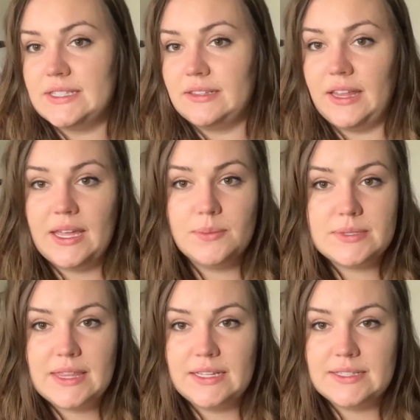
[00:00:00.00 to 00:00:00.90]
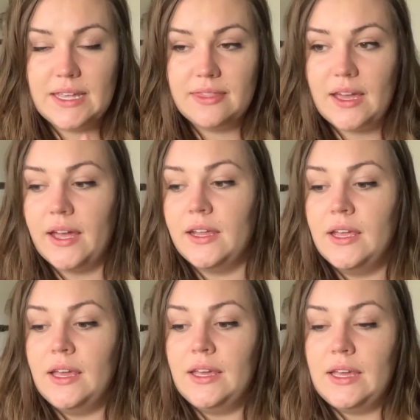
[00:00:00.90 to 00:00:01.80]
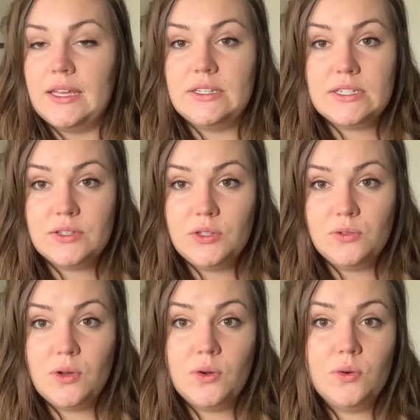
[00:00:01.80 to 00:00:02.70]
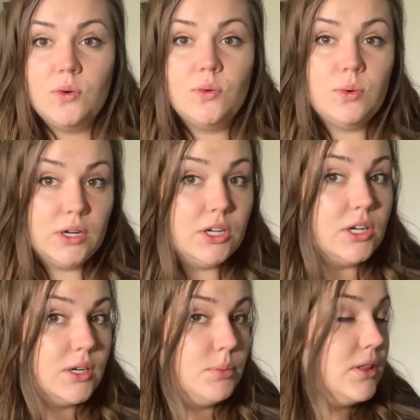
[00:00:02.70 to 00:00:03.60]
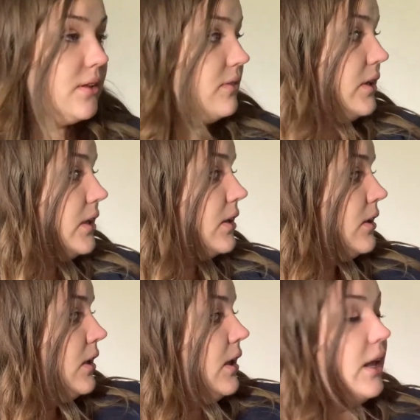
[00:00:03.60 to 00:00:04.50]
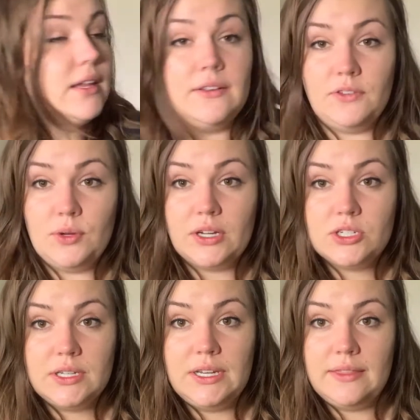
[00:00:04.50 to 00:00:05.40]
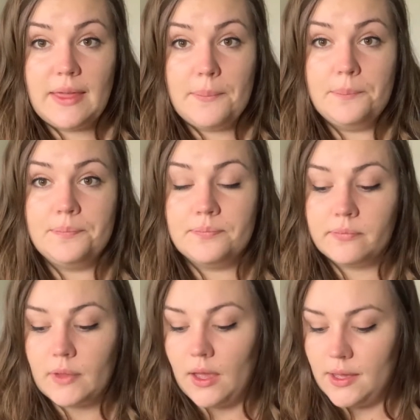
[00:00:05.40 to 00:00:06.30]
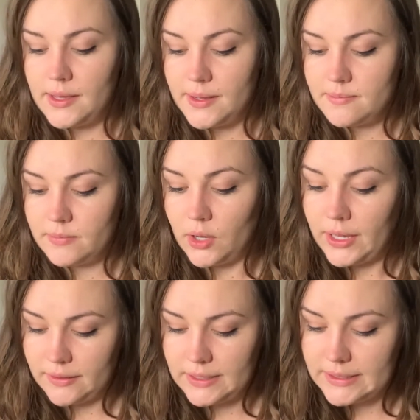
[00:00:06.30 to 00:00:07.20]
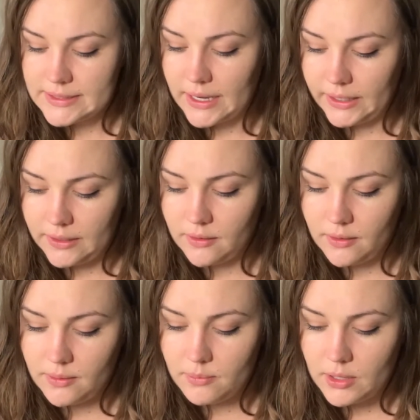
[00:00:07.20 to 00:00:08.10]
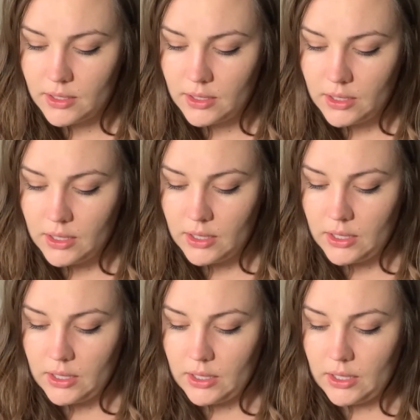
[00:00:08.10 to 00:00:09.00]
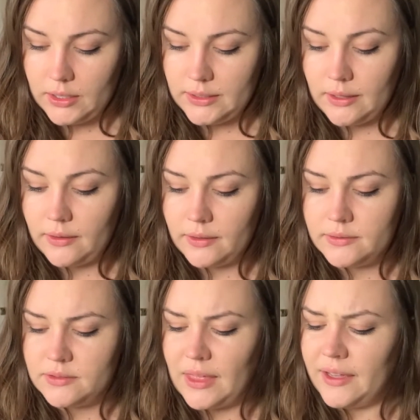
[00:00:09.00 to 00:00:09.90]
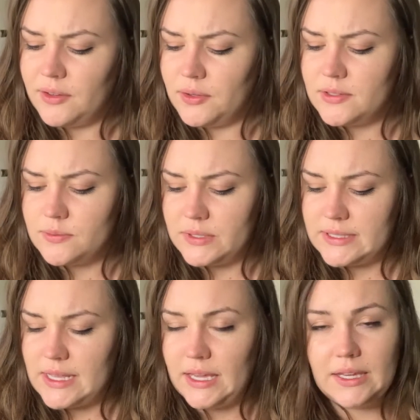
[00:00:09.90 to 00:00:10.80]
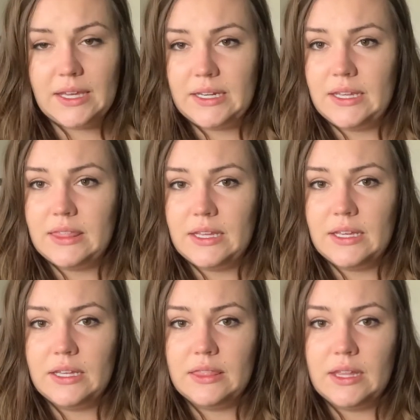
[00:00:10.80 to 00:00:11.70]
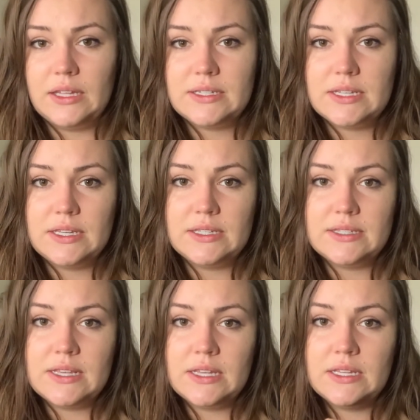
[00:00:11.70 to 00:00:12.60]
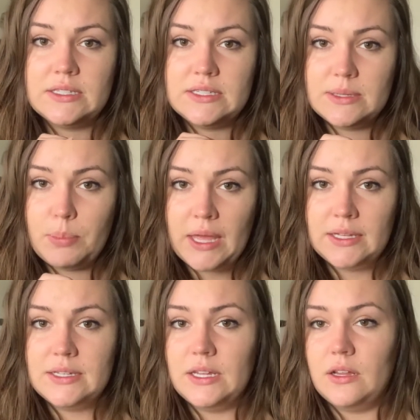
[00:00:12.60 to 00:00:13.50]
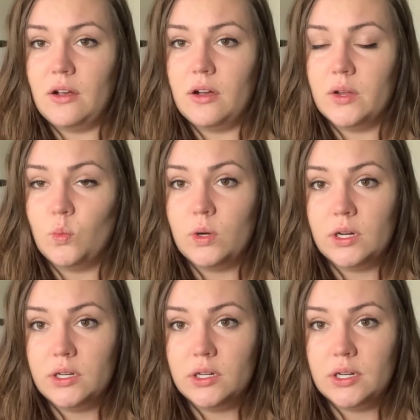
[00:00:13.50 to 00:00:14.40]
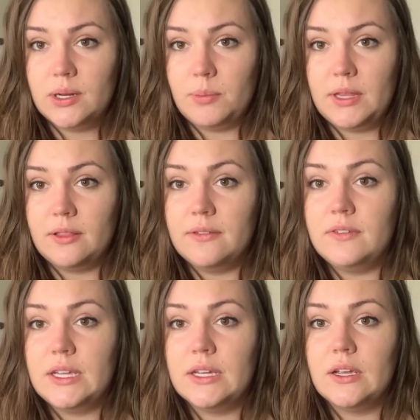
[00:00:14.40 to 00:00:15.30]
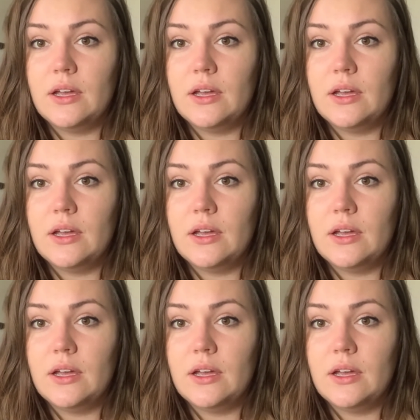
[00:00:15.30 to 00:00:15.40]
lamps, things like that until you know where you're going to be living and if you actually need them. Okay, next item, and that goes with saying anything that is dependent on where you're going to be living,